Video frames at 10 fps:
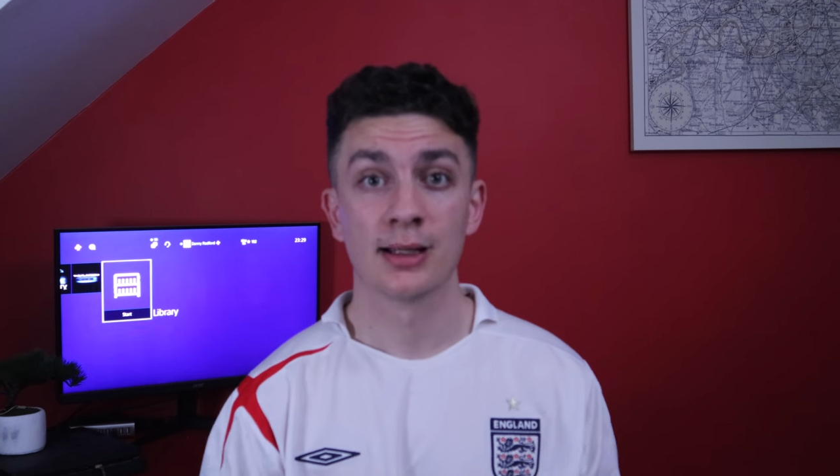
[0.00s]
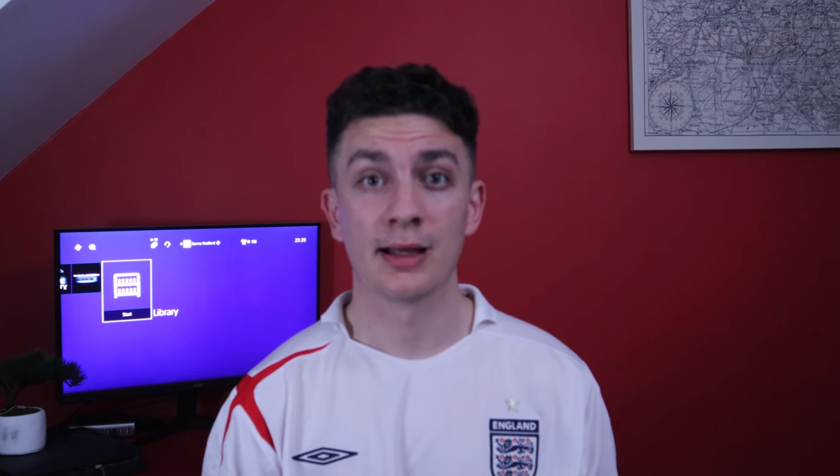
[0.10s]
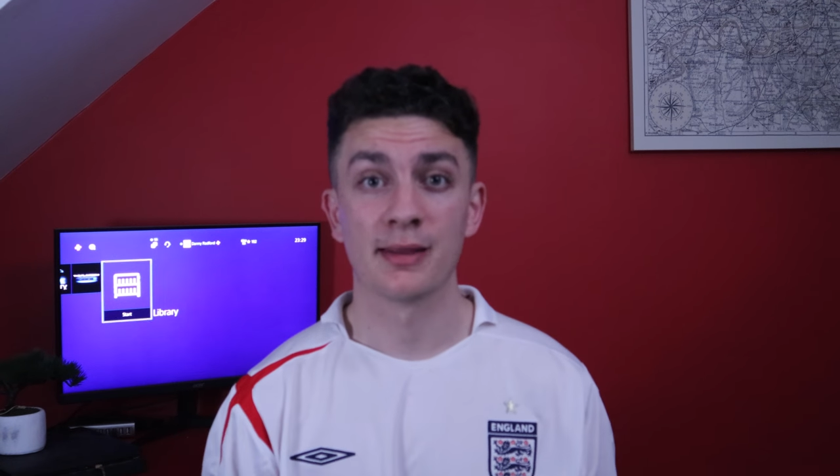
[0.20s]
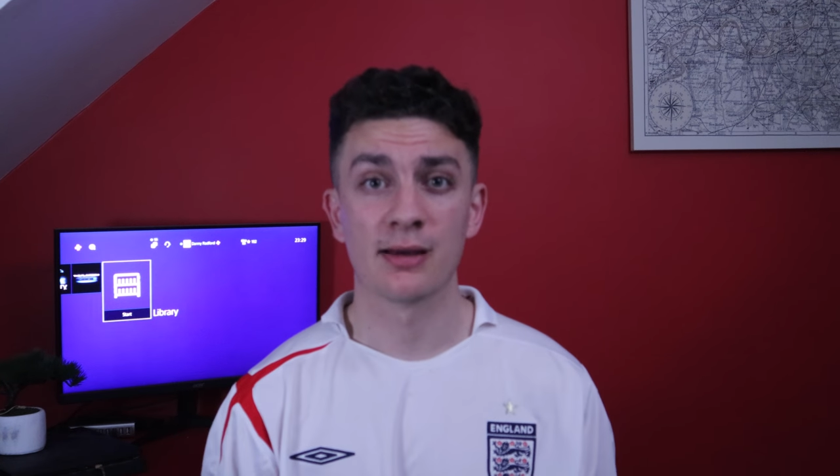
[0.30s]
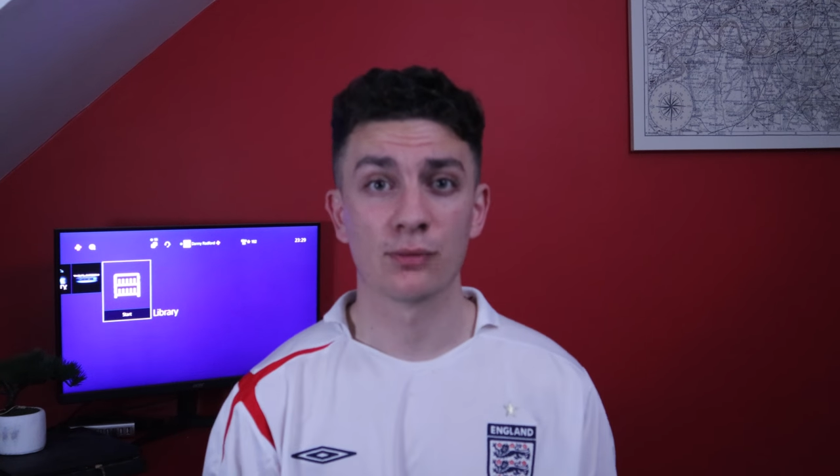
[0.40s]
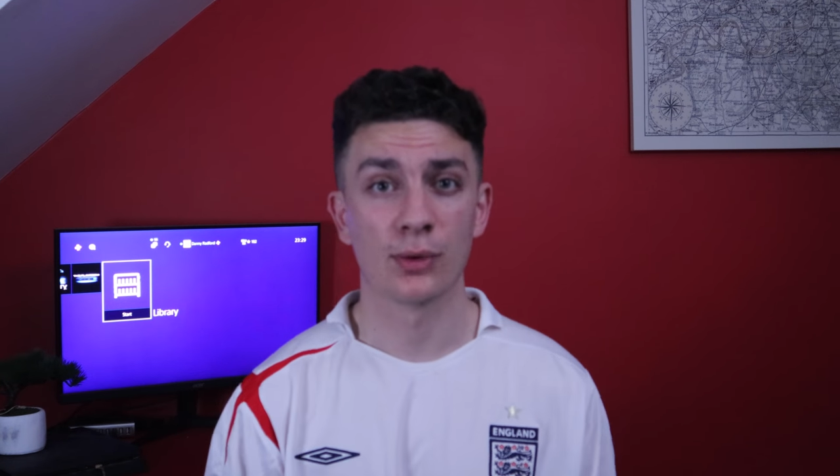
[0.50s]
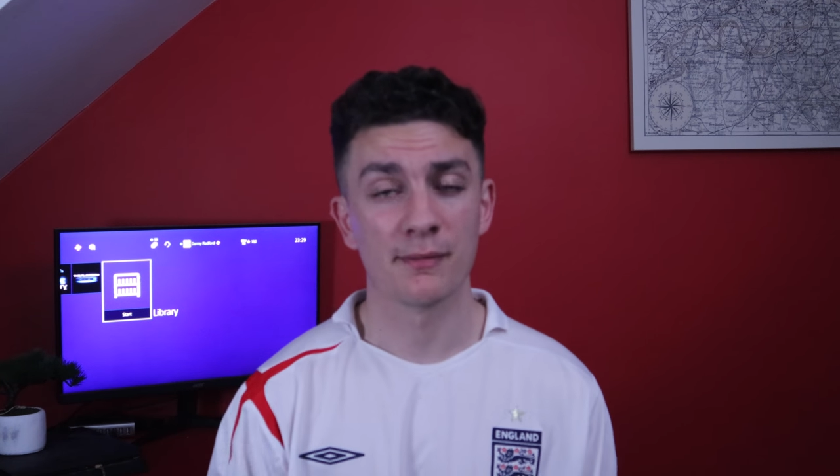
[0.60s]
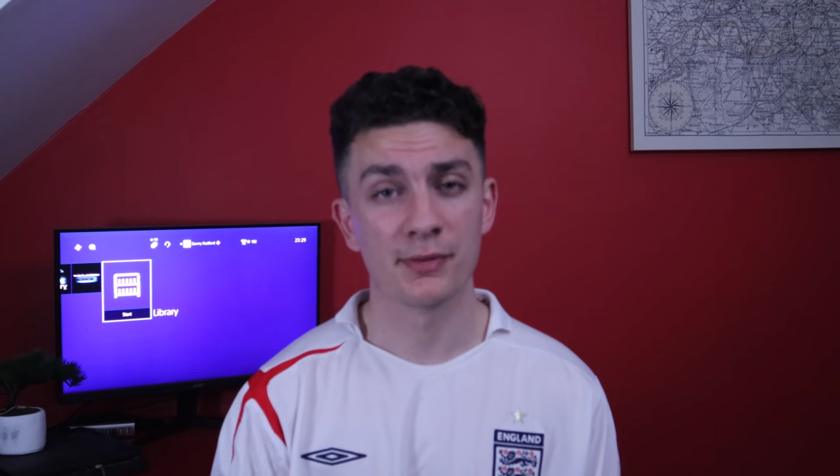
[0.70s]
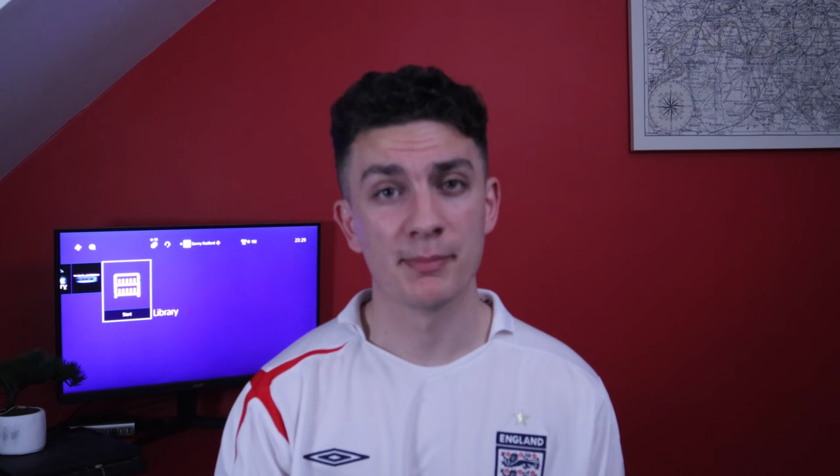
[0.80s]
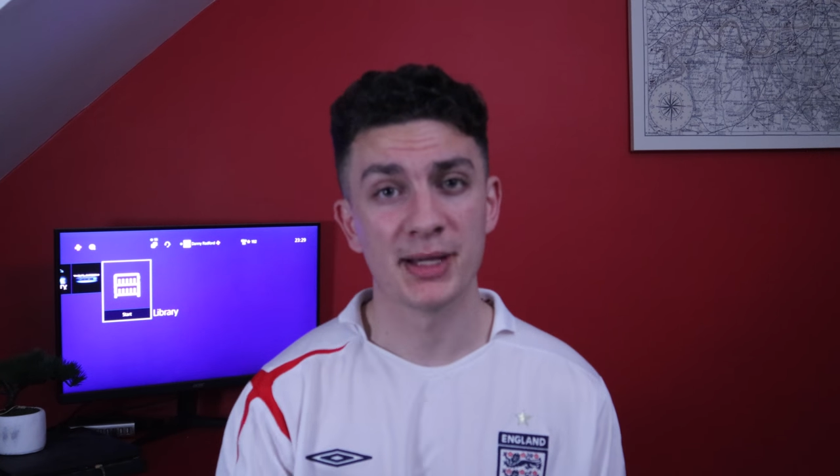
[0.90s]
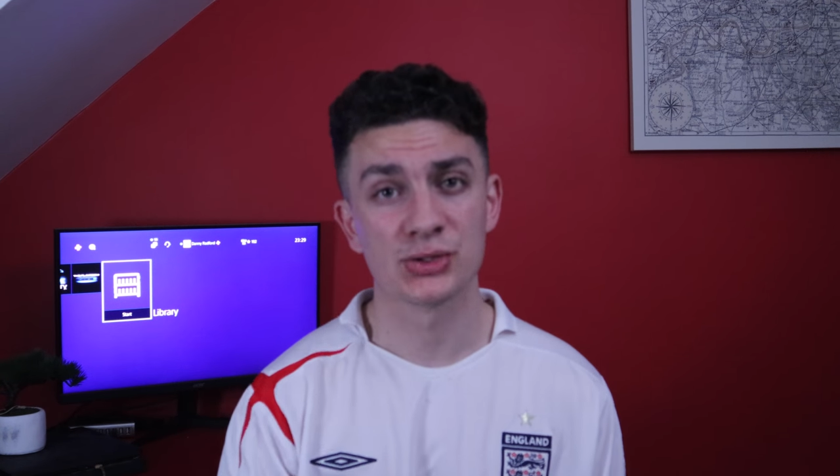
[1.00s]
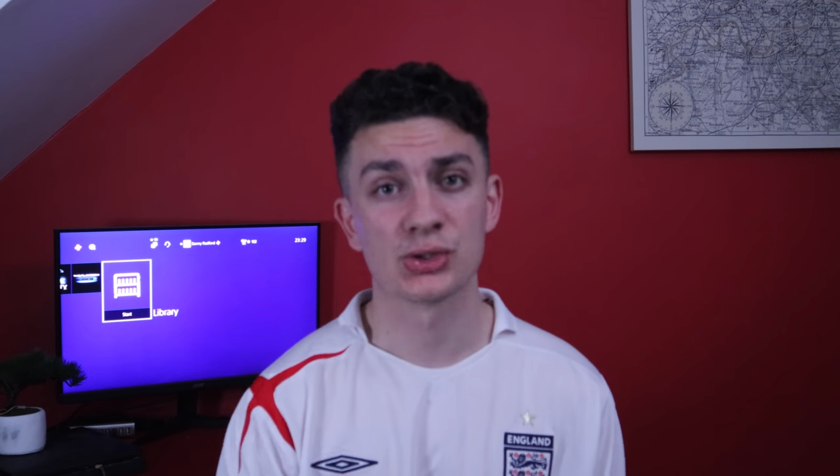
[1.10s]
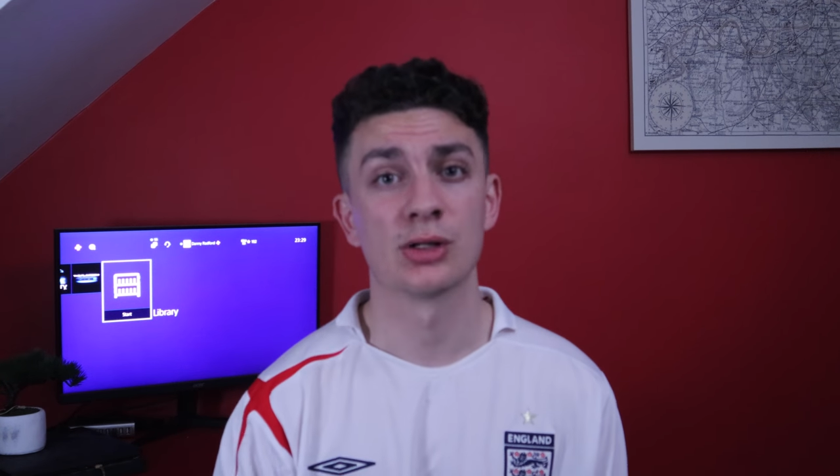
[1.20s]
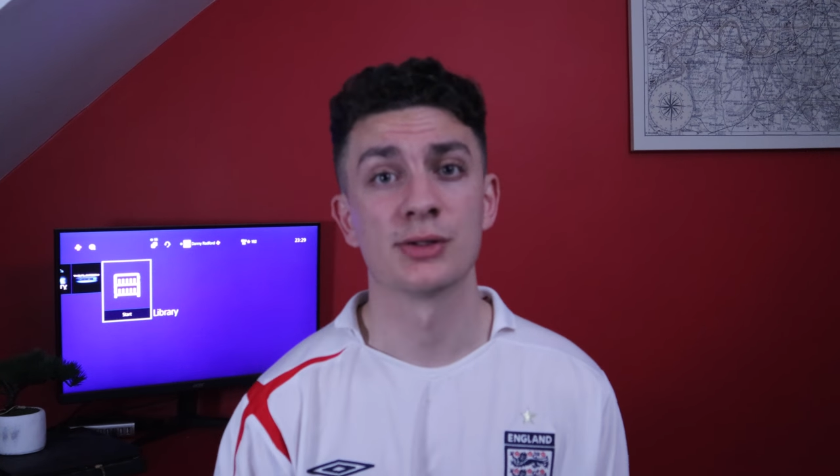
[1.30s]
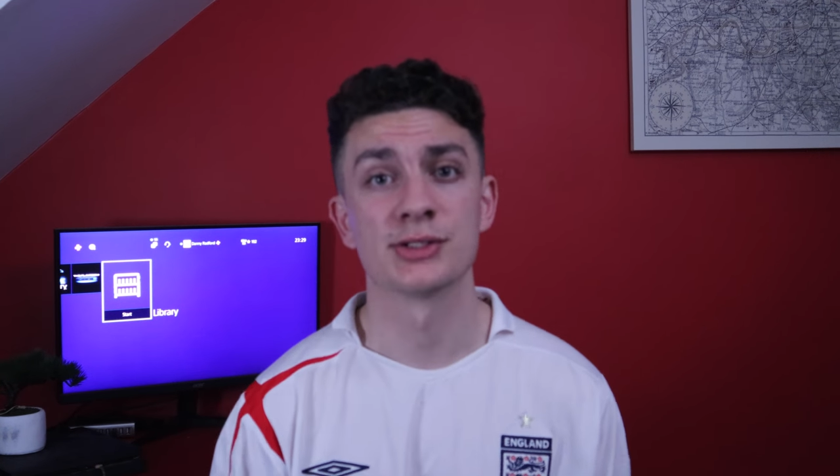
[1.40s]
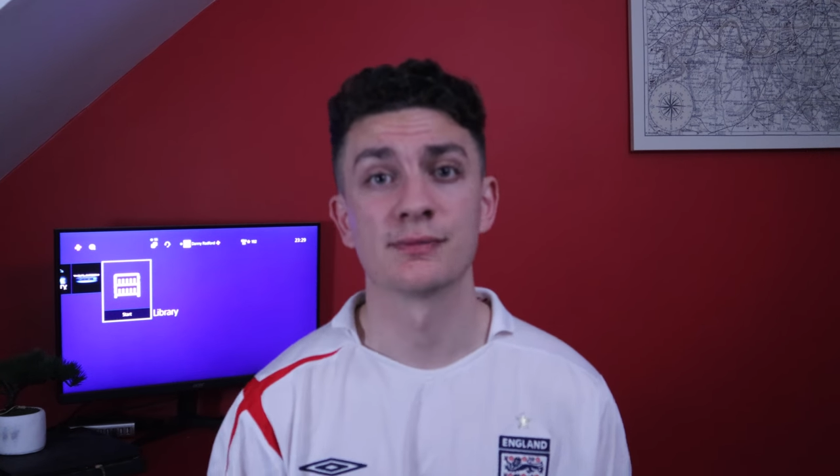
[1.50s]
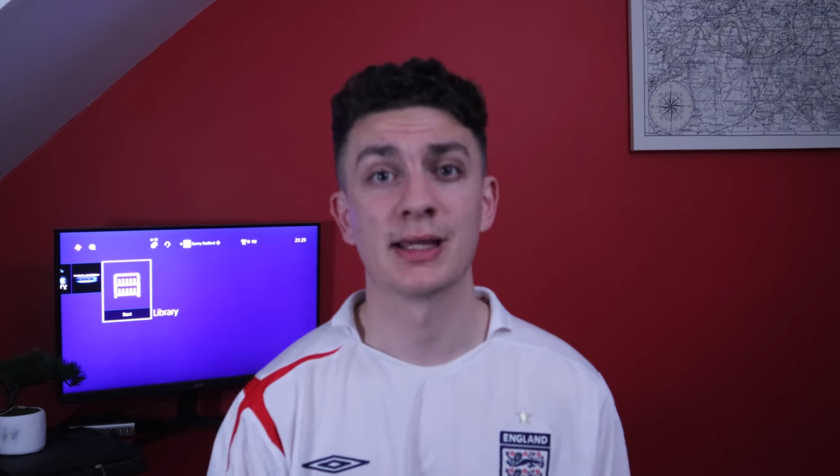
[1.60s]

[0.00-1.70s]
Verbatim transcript: and therefore have the best chance